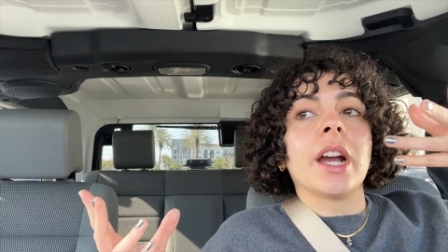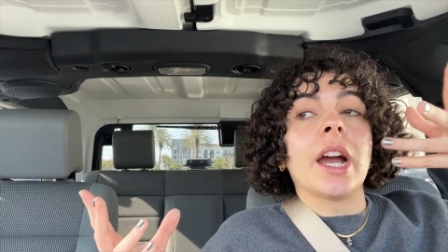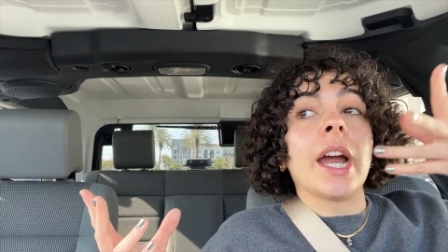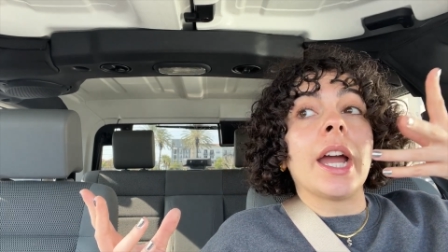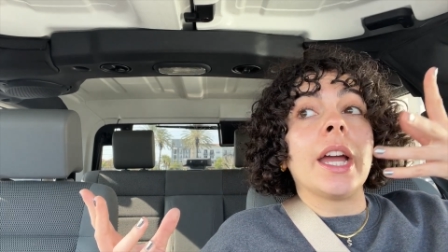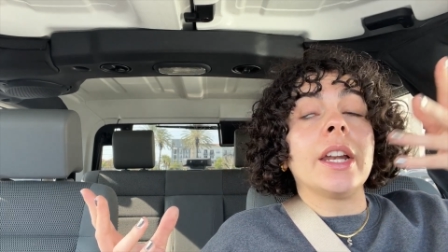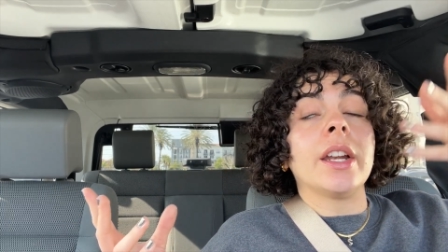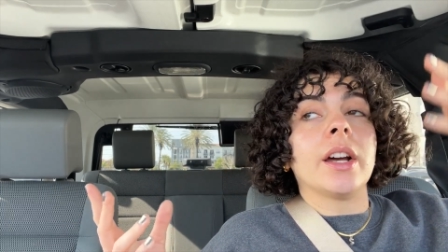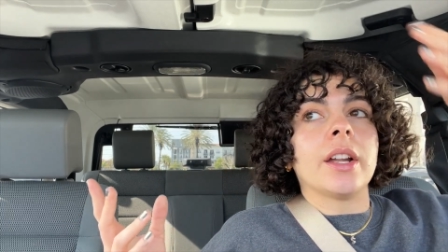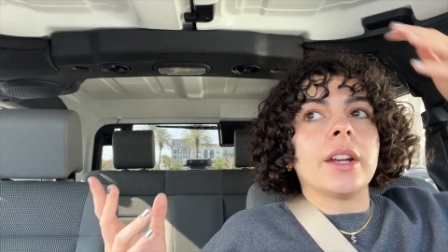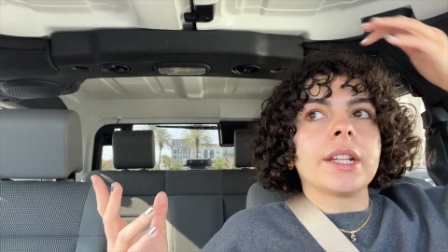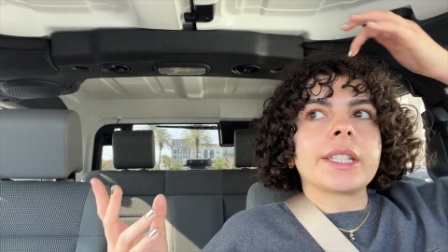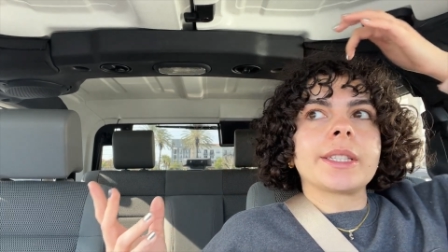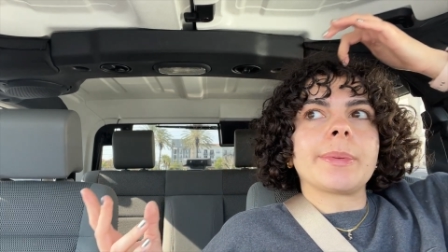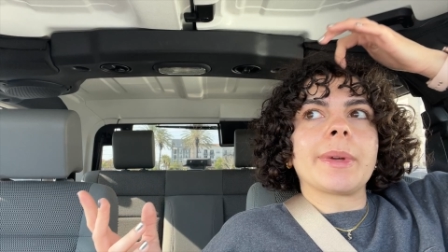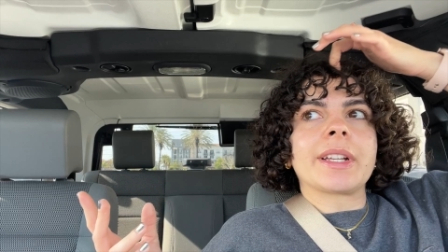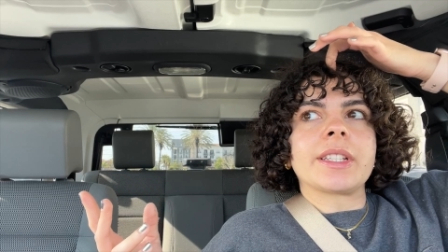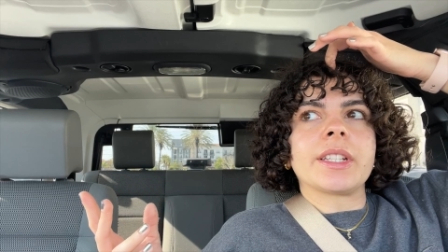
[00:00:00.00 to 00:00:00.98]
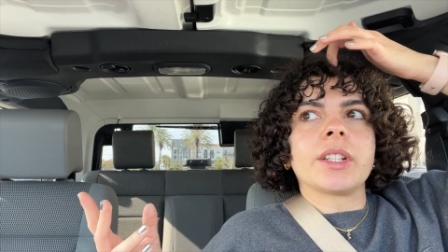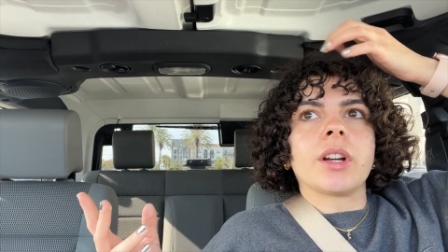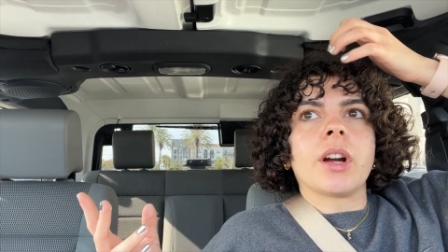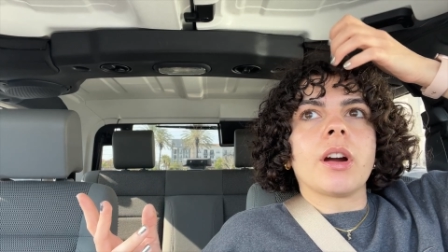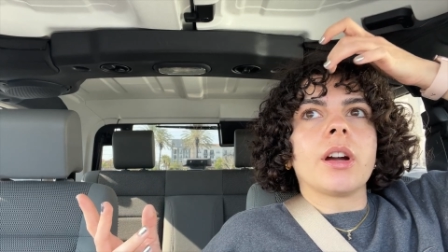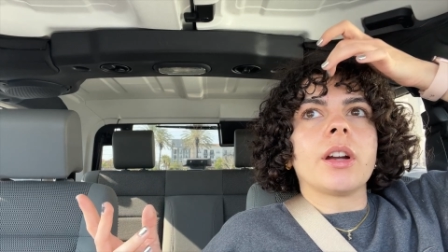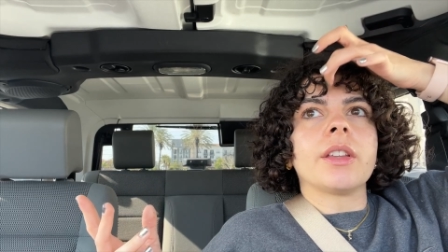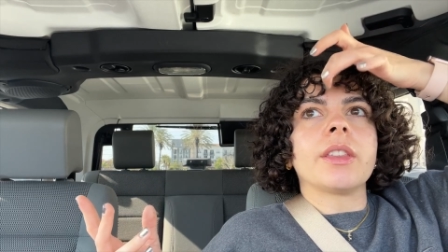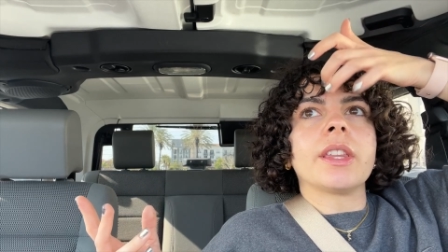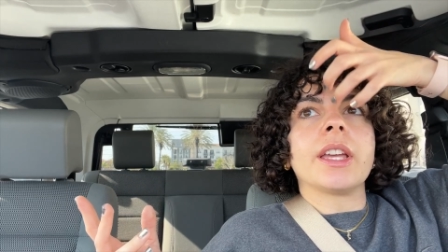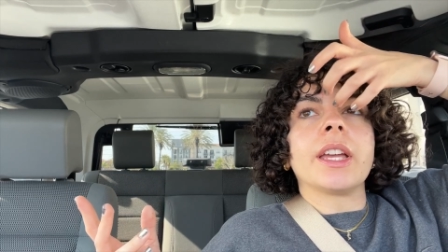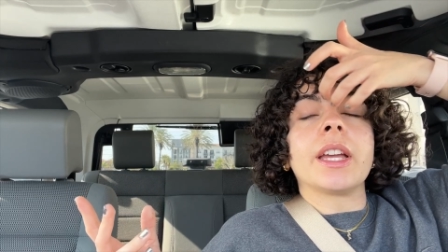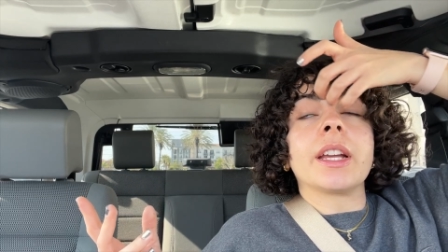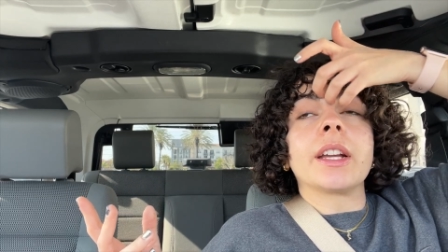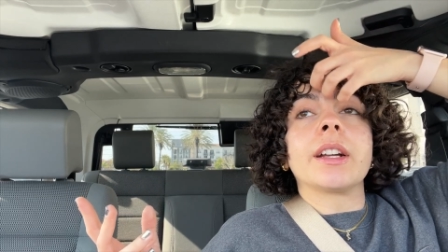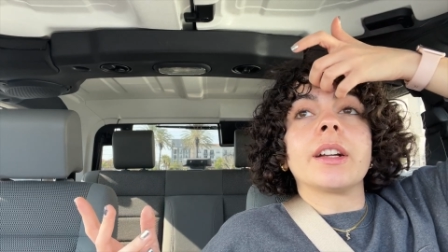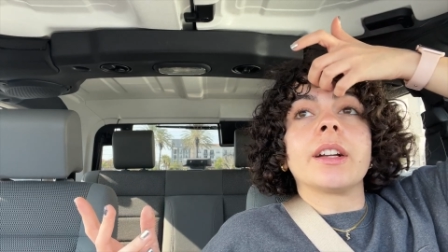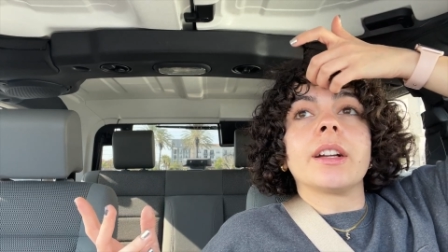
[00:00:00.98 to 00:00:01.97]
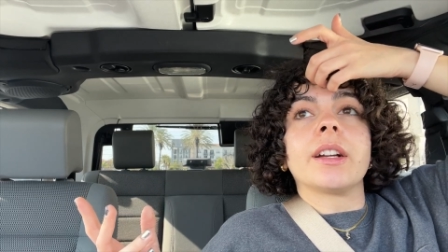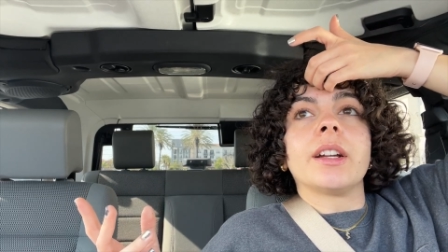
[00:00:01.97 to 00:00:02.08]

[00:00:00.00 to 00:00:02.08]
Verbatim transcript: an unexpected car thing.